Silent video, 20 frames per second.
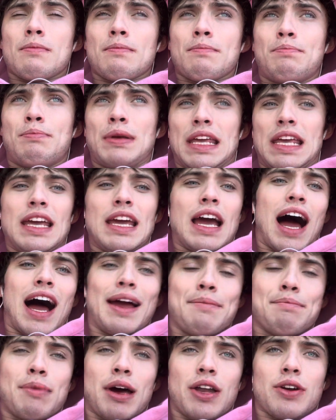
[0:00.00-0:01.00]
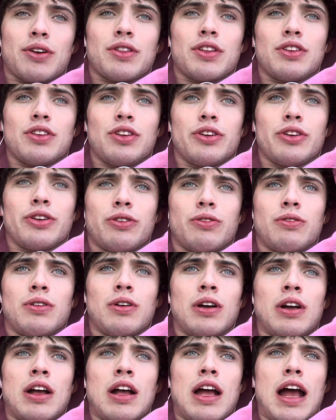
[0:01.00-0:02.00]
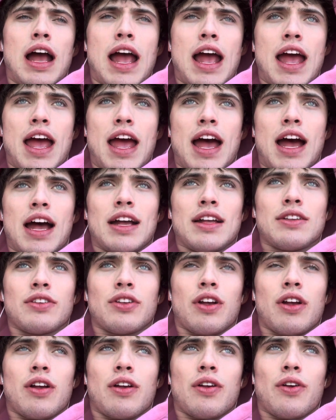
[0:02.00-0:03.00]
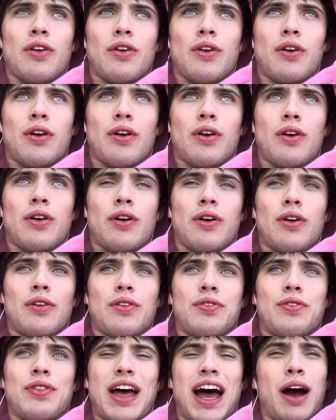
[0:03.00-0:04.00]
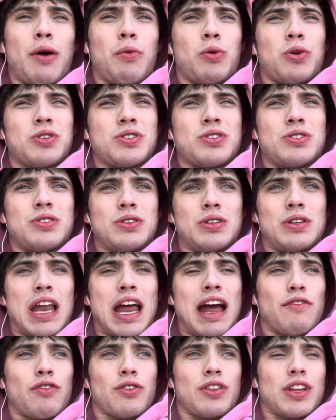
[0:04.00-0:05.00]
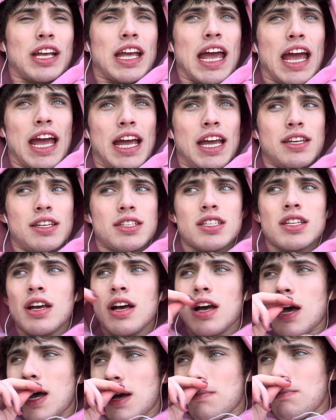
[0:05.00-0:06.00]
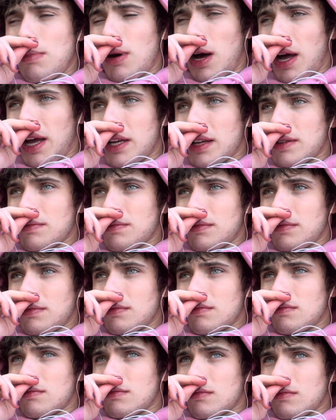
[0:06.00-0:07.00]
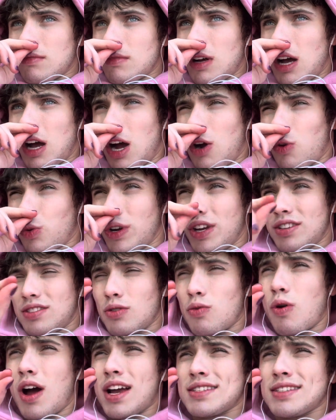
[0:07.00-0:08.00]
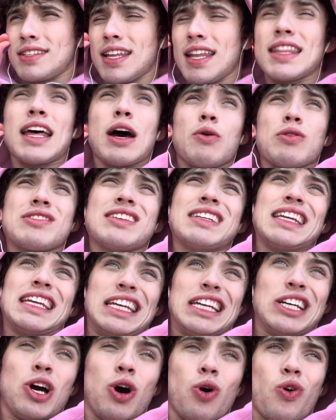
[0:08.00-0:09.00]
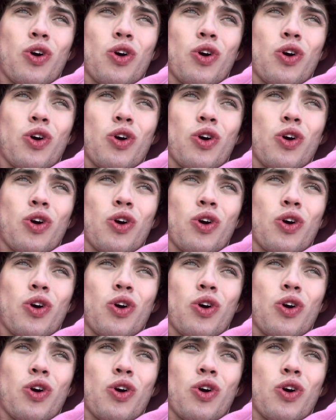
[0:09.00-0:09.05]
B, I'm better than you. And that was never the case. But a reason why I say that was an ego